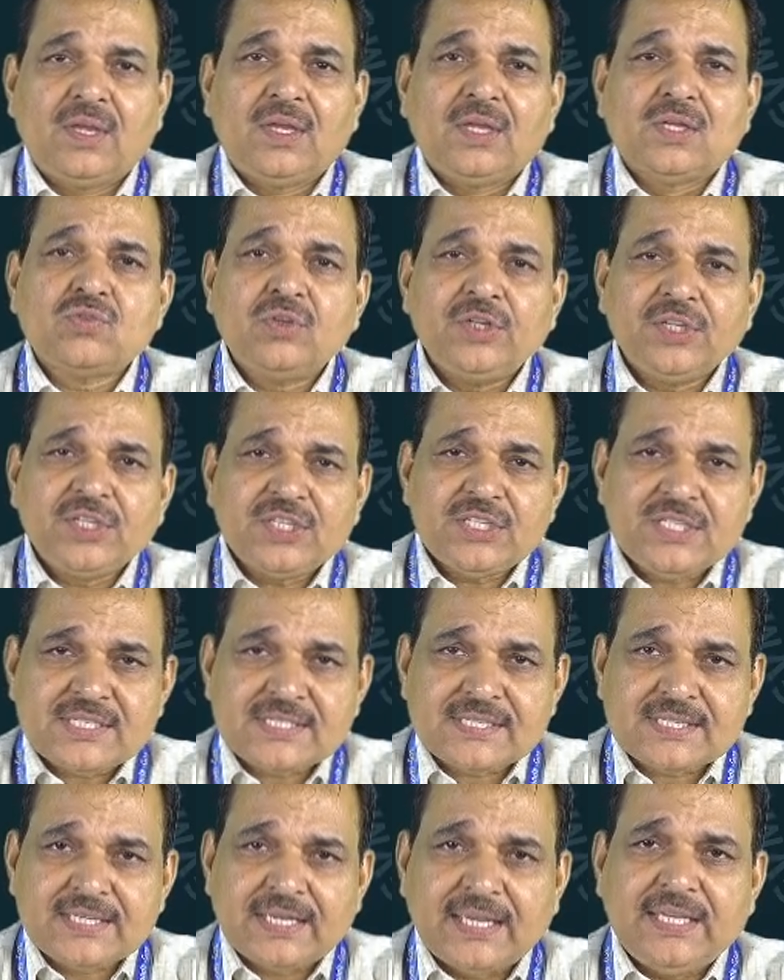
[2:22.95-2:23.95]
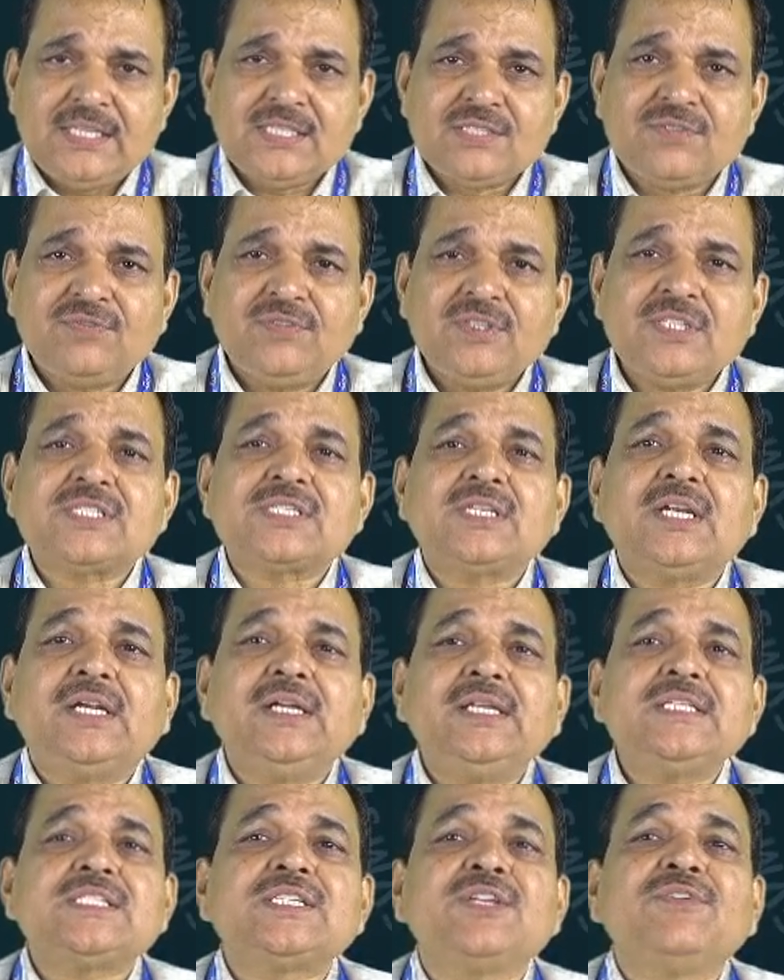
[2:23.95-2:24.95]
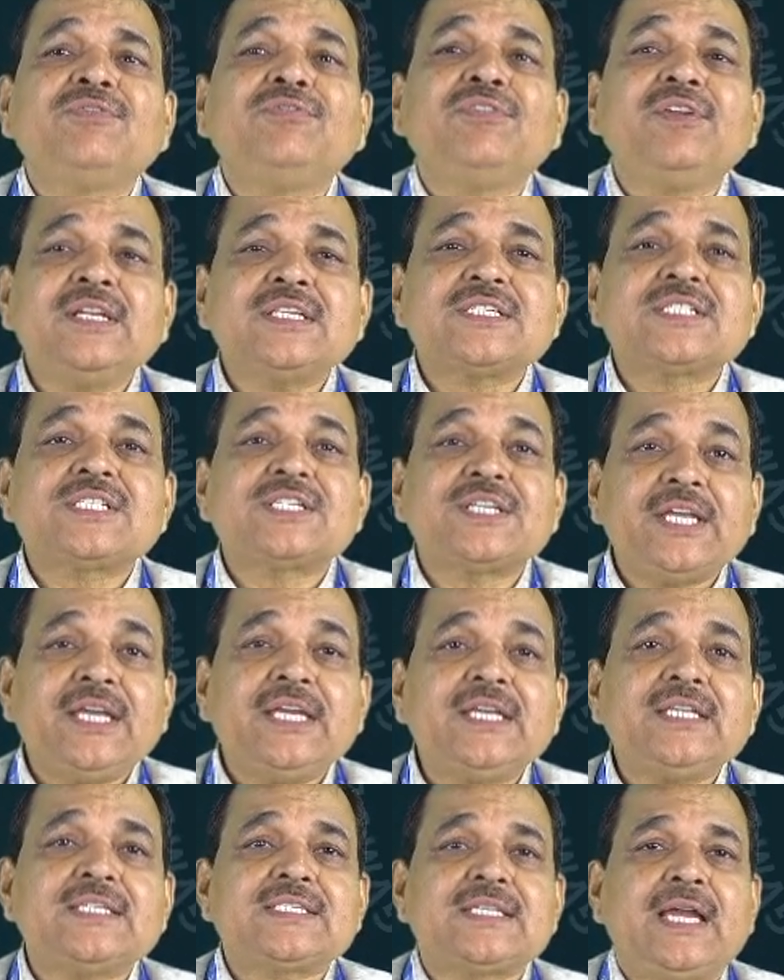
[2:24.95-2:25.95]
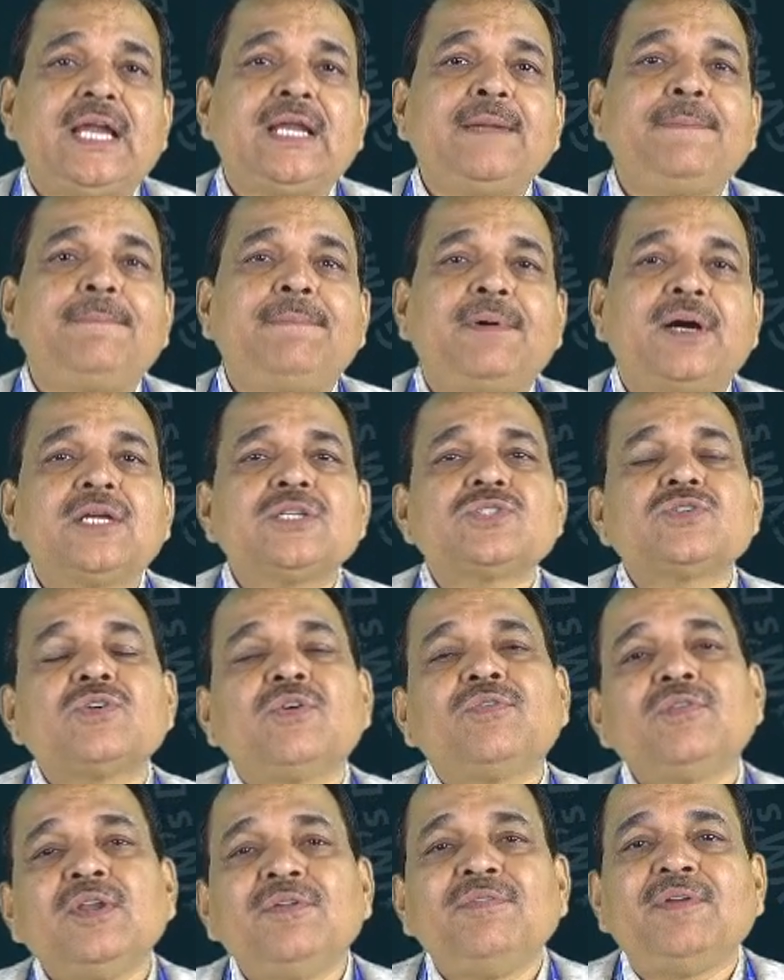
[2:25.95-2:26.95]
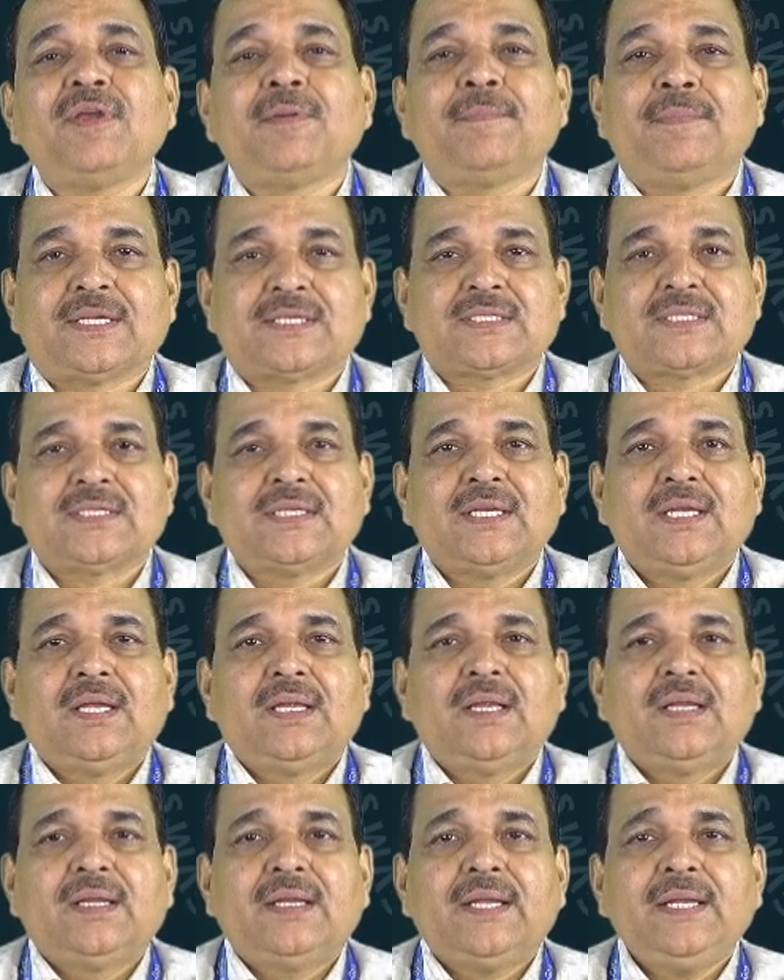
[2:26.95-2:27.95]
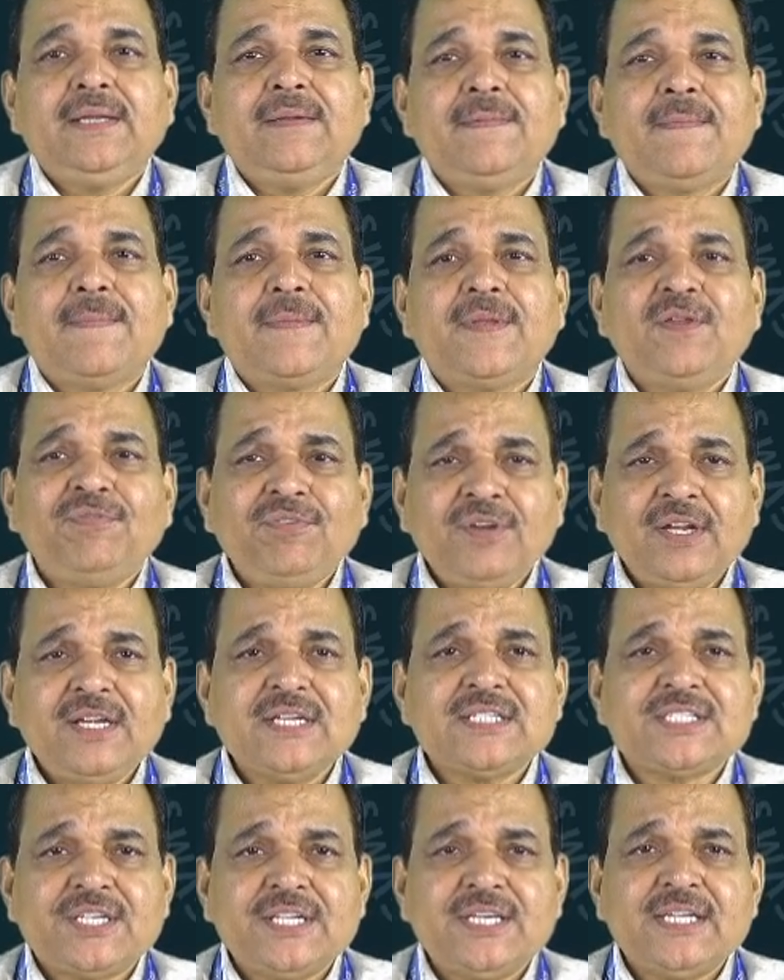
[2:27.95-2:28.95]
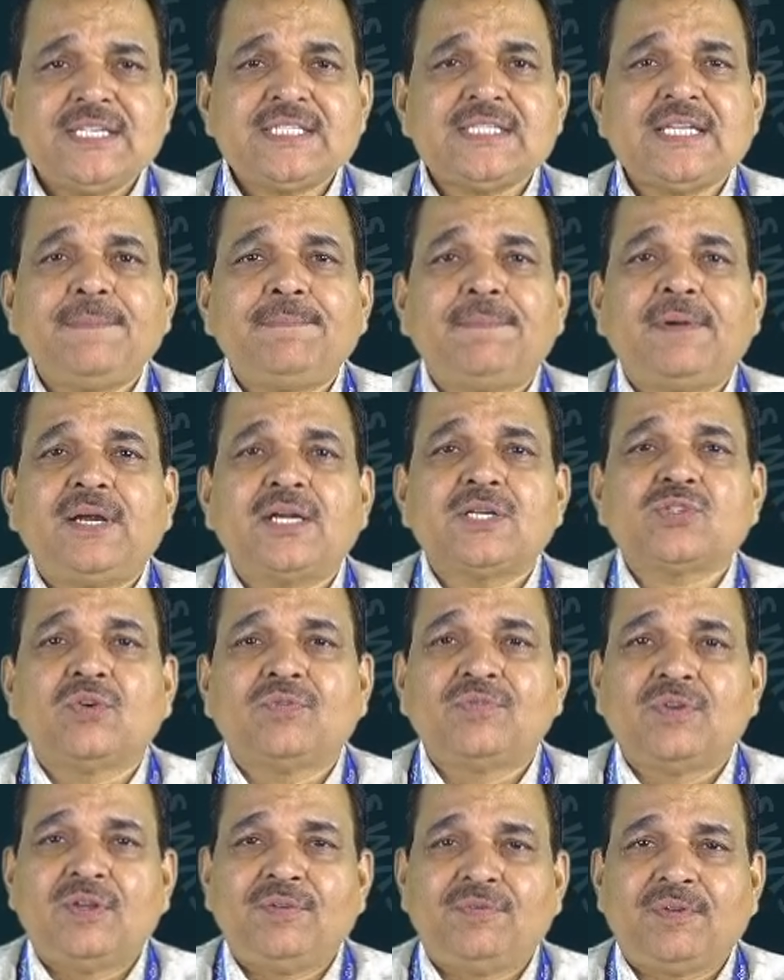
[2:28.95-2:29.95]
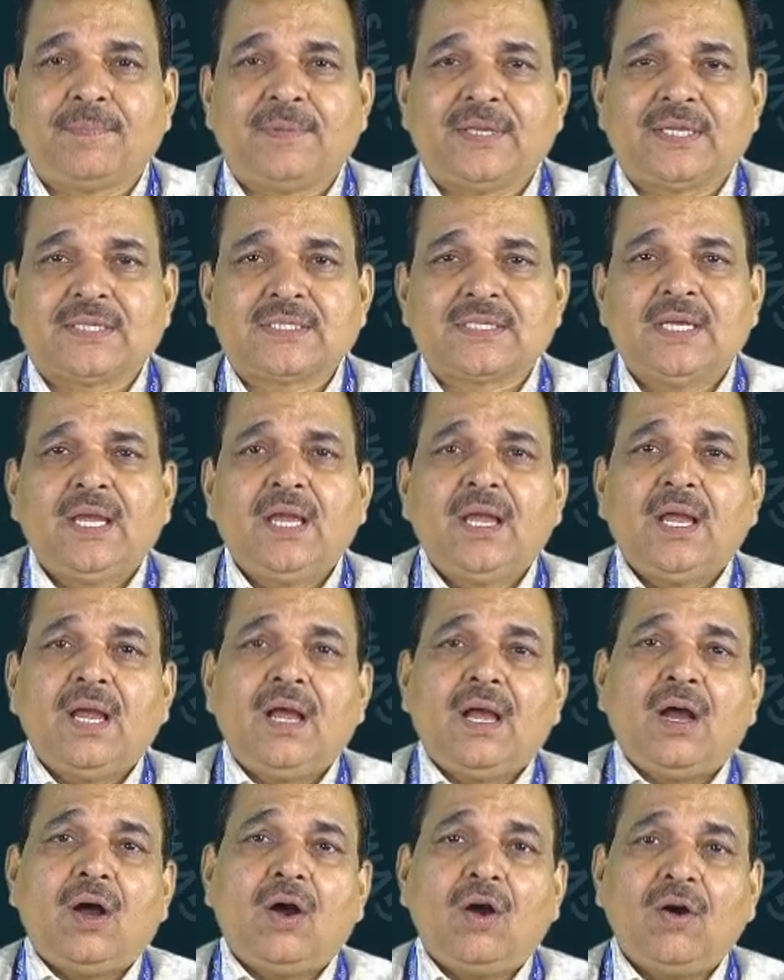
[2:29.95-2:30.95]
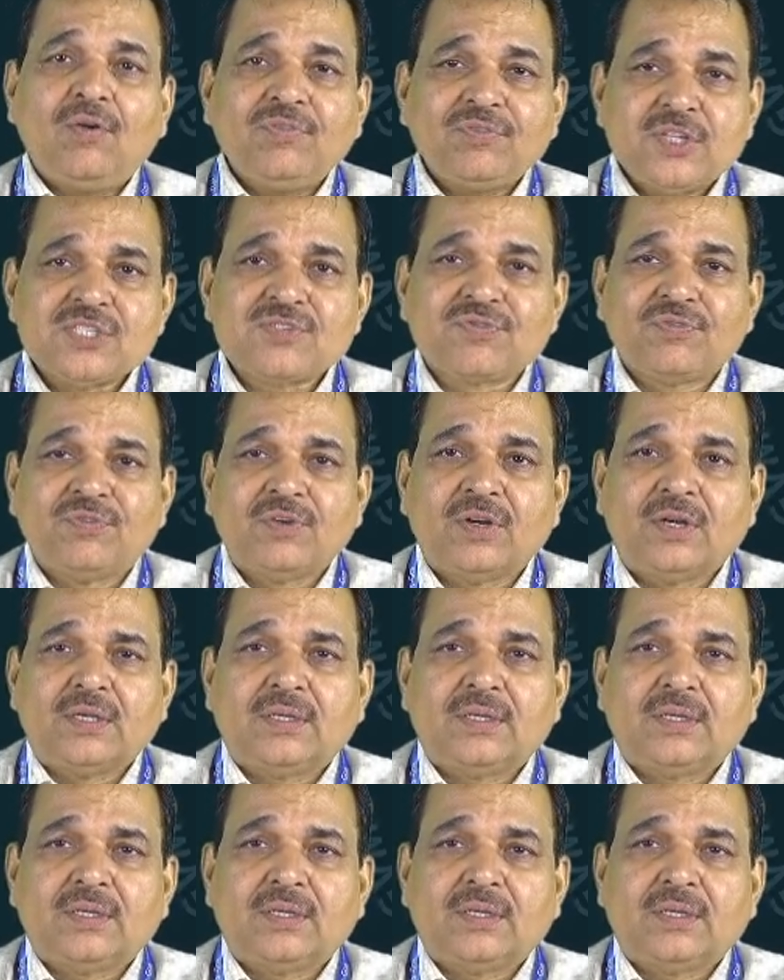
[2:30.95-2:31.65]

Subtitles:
So it is a science which studies different stages and parts of living beings, right? Different stages and parts of living beings of this world,